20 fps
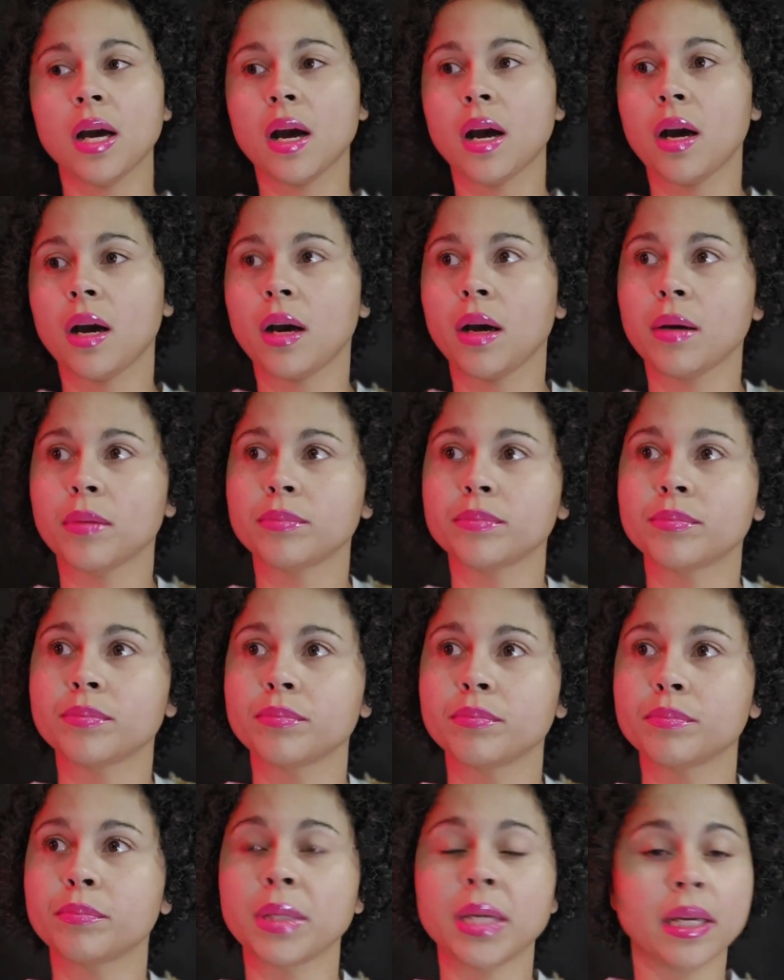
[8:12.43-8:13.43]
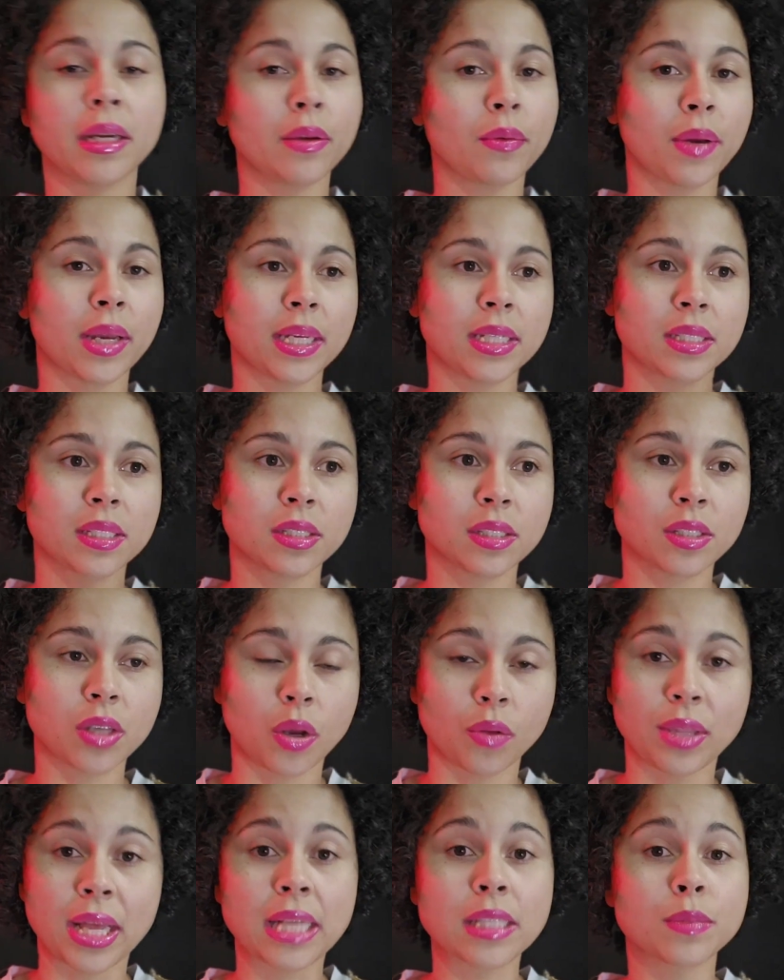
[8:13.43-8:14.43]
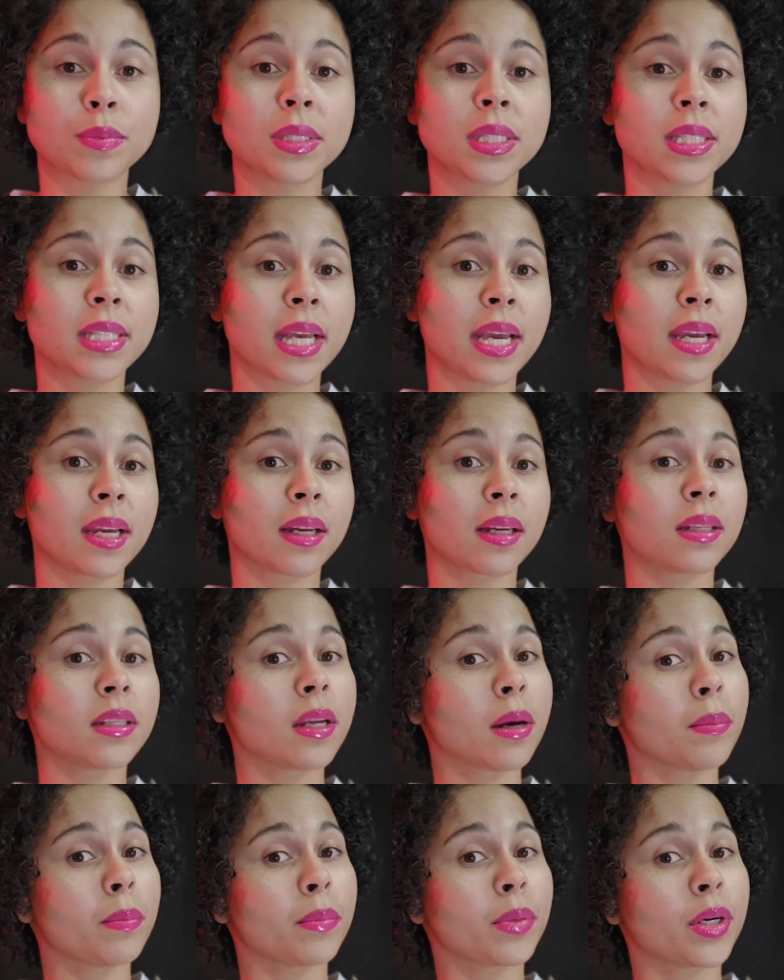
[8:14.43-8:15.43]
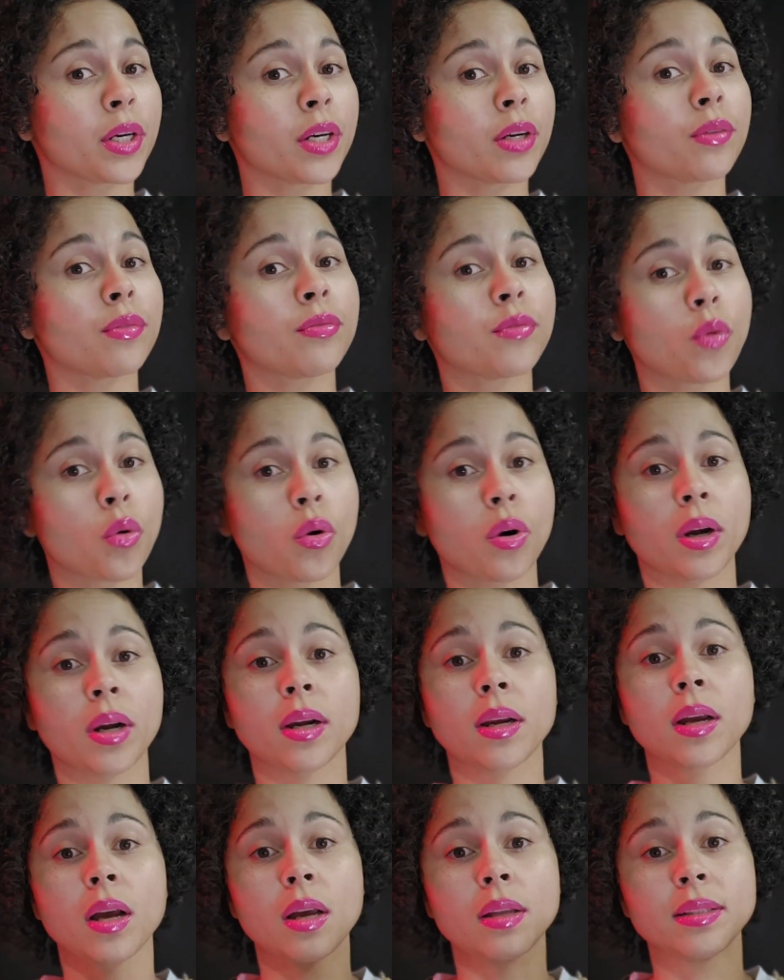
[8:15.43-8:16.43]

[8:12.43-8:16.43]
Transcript: But anyways, so that's mistake number 4.